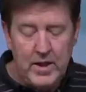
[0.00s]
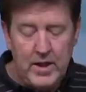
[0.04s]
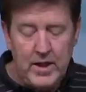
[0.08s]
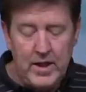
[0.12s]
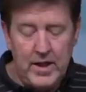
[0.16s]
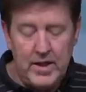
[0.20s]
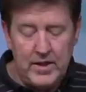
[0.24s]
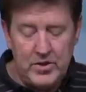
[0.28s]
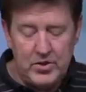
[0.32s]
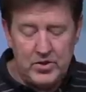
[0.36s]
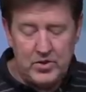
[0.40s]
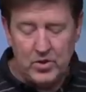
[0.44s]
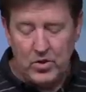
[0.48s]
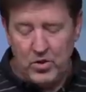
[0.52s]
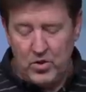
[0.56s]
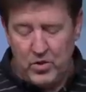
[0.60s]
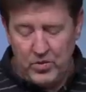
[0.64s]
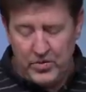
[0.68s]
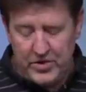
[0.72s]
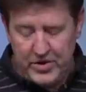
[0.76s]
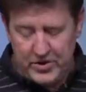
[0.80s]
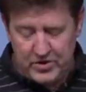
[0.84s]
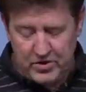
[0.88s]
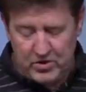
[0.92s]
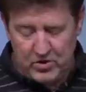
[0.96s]
And
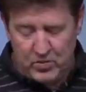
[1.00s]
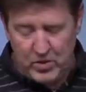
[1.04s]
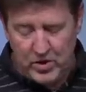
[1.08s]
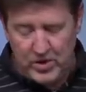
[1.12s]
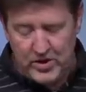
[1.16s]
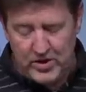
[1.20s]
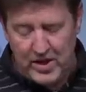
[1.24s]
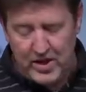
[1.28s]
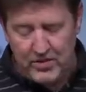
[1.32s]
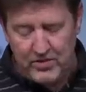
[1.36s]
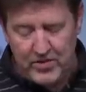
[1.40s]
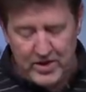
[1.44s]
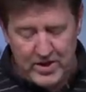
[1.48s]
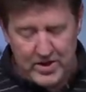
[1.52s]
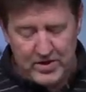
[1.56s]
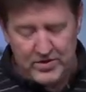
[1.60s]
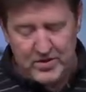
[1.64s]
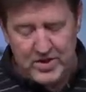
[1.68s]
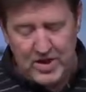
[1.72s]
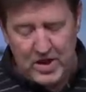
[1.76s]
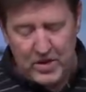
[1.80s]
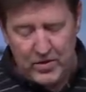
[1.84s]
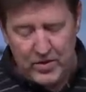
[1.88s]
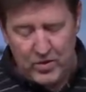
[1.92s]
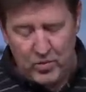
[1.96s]
so this is where David
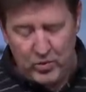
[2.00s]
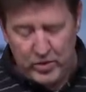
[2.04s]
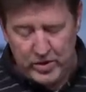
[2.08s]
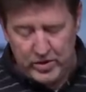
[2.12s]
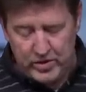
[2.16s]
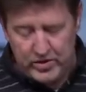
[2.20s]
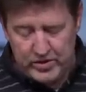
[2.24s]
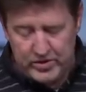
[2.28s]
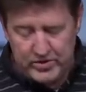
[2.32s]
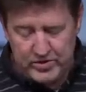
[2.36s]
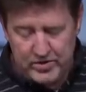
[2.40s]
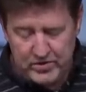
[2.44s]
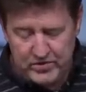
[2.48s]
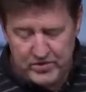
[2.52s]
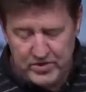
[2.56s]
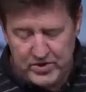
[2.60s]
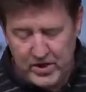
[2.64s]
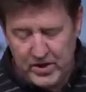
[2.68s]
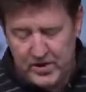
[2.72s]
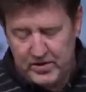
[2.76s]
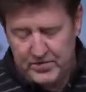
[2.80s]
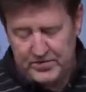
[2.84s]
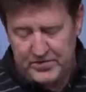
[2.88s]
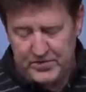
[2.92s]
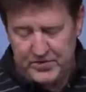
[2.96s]
is now, in the wilderness of
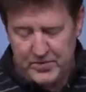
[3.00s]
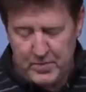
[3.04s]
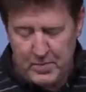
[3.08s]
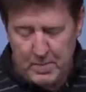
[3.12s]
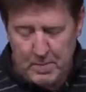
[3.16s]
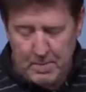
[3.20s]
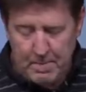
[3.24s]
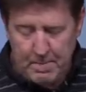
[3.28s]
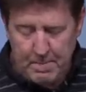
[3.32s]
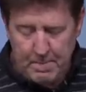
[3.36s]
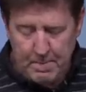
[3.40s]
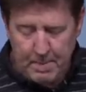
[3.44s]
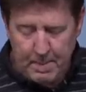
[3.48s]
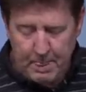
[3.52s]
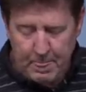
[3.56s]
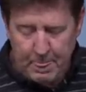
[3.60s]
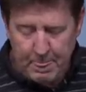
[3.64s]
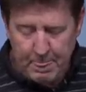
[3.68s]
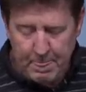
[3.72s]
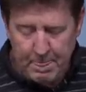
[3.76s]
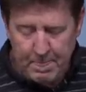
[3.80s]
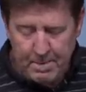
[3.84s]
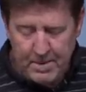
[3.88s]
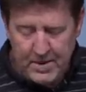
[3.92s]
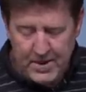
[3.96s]
Ziph.
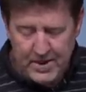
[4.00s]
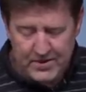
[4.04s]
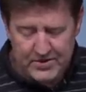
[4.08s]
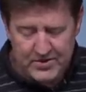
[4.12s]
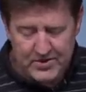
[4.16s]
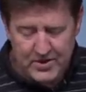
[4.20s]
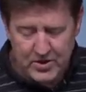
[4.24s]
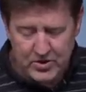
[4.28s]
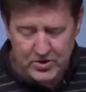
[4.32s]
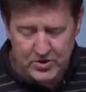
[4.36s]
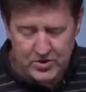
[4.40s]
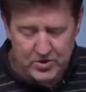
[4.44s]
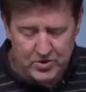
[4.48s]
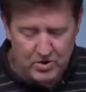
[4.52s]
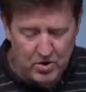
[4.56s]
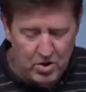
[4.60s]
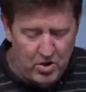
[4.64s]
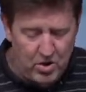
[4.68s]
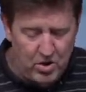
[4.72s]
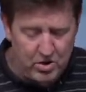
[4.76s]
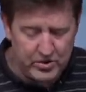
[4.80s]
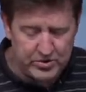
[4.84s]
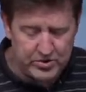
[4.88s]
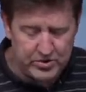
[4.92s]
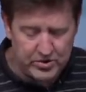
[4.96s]
It says
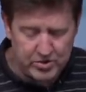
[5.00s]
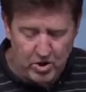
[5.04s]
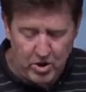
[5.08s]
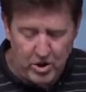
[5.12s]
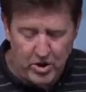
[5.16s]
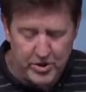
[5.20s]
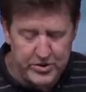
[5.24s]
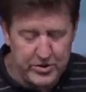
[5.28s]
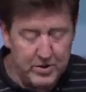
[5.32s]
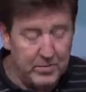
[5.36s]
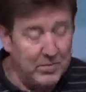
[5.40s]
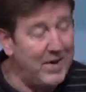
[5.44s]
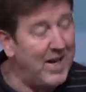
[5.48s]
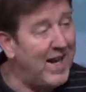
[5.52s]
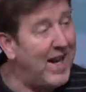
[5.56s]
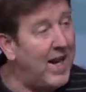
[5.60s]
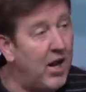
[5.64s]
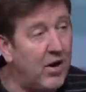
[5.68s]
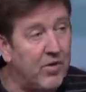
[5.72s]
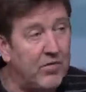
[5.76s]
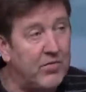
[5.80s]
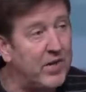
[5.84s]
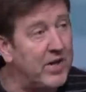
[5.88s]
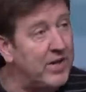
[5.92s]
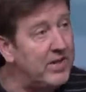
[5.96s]
Saul sought him
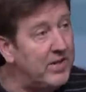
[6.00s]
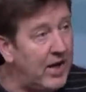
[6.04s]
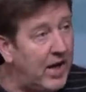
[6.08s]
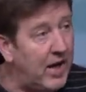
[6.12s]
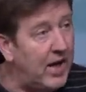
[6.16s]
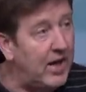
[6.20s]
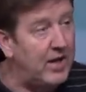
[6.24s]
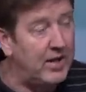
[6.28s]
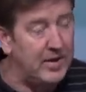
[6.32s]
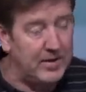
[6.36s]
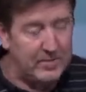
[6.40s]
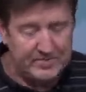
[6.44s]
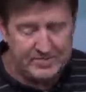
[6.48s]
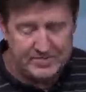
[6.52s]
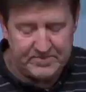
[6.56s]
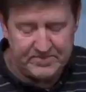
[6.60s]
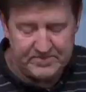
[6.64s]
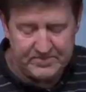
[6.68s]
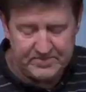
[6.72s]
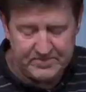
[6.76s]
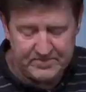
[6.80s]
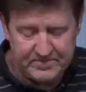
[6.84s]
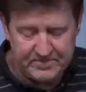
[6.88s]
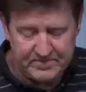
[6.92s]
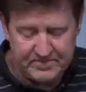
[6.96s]
every day,
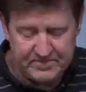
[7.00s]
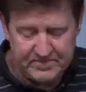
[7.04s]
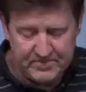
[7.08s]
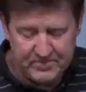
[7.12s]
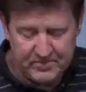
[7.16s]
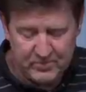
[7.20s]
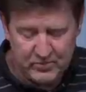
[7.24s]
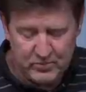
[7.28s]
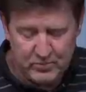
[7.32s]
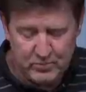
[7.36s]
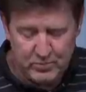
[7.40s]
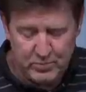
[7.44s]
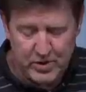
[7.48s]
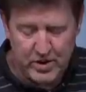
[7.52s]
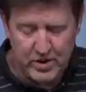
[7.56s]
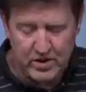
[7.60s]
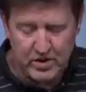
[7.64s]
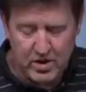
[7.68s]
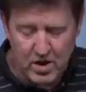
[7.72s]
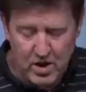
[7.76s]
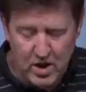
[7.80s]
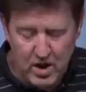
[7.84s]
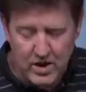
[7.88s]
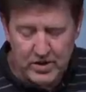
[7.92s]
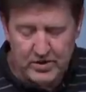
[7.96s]

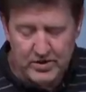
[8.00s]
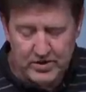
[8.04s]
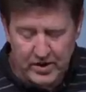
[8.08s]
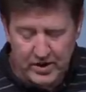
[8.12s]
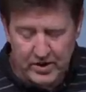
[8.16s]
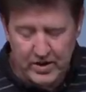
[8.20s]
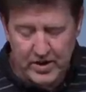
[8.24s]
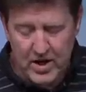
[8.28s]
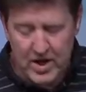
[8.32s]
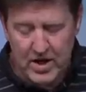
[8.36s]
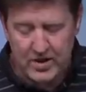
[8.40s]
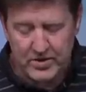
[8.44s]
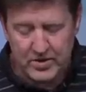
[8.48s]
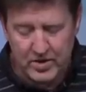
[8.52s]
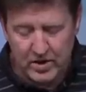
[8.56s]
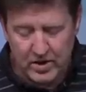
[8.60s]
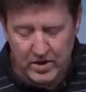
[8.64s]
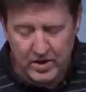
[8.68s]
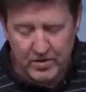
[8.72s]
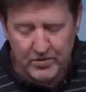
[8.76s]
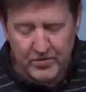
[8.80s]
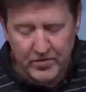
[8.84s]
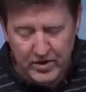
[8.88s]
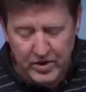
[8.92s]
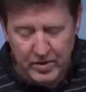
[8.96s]
but God did not
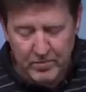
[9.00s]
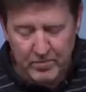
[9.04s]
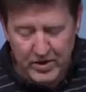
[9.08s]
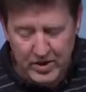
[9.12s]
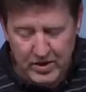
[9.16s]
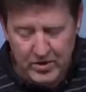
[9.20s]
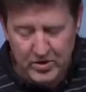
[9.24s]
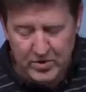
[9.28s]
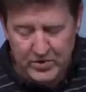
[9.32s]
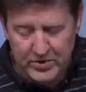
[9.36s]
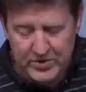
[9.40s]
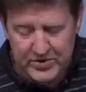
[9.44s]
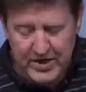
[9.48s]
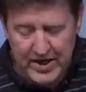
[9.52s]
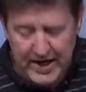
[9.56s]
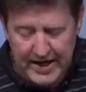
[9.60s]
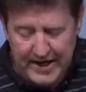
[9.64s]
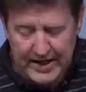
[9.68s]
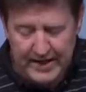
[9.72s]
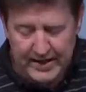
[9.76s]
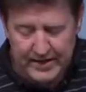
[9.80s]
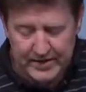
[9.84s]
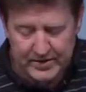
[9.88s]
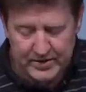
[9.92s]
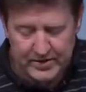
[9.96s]
deliver him into his
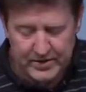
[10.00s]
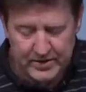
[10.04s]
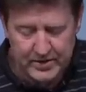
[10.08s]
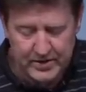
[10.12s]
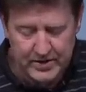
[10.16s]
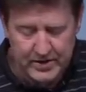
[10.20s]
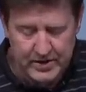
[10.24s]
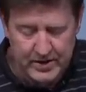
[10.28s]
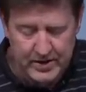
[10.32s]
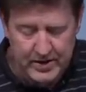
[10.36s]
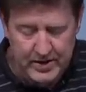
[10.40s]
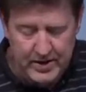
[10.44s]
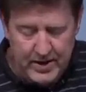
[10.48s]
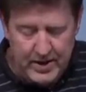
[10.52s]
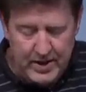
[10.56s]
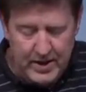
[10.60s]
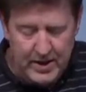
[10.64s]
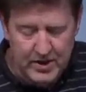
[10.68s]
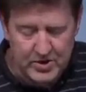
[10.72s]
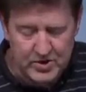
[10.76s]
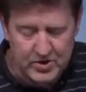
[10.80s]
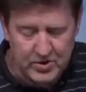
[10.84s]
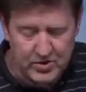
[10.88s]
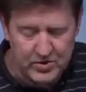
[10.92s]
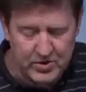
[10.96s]
hand.
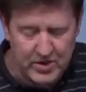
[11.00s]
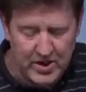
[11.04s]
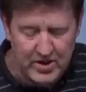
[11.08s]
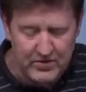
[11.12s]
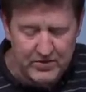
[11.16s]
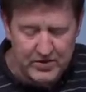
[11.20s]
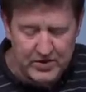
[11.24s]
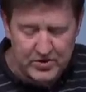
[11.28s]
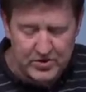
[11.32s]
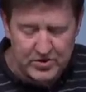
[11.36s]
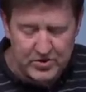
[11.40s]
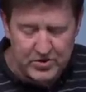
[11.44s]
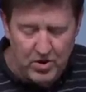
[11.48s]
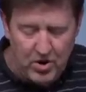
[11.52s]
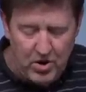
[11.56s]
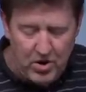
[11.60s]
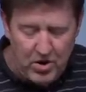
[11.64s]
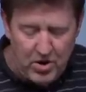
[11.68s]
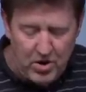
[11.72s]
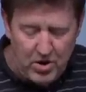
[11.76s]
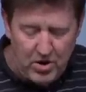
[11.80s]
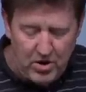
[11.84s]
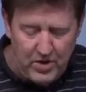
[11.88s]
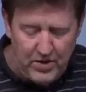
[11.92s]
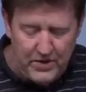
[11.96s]
And so David
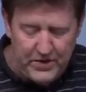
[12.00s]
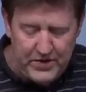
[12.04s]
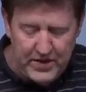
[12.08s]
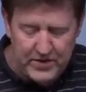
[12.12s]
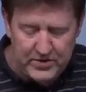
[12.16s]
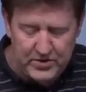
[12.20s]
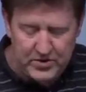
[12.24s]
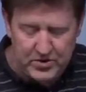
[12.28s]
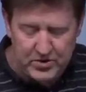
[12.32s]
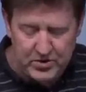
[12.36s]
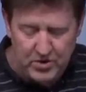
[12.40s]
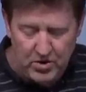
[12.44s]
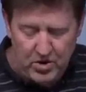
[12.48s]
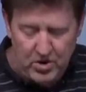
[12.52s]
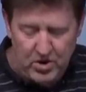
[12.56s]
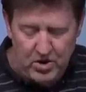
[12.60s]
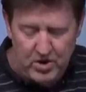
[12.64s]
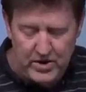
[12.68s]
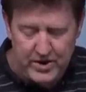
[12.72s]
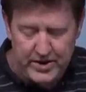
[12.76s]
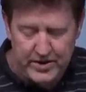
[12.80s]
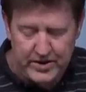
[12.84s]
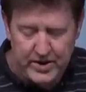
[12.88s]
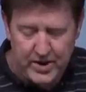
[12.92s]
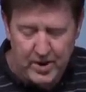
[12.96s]
saw that
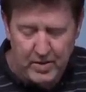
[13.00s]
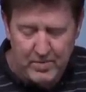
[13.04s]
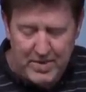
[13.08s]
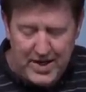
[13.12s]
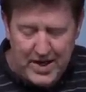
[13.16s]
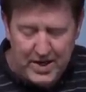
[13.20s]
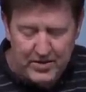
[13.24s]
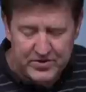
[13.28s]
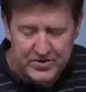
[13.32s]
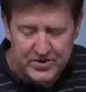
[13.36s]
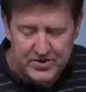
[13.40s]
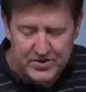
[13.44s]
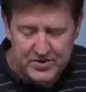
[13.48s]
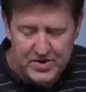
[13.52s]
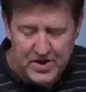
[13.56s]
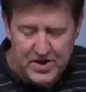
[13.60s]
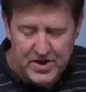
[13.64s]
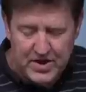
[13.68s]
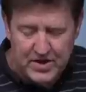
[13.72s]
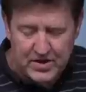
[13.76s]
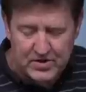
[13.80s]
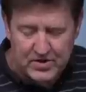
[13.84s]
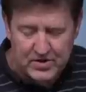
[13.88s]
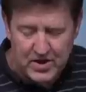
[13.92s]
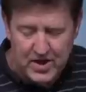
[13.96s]
Saul had come out to
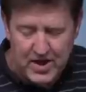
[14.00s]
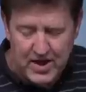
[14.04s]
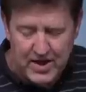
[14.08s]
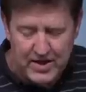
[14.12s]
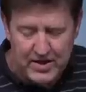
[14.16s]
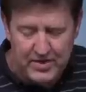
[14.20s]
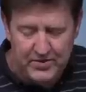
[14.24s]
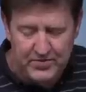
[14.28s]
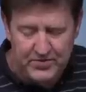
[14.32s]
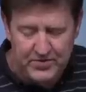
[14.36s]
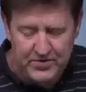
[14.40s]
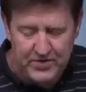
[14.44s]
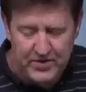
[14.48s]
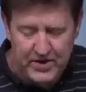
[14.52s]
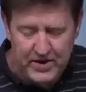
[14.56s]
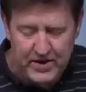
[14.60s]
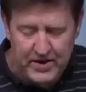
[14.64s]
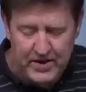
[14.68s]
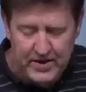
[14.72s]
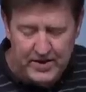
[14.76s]
seek his life,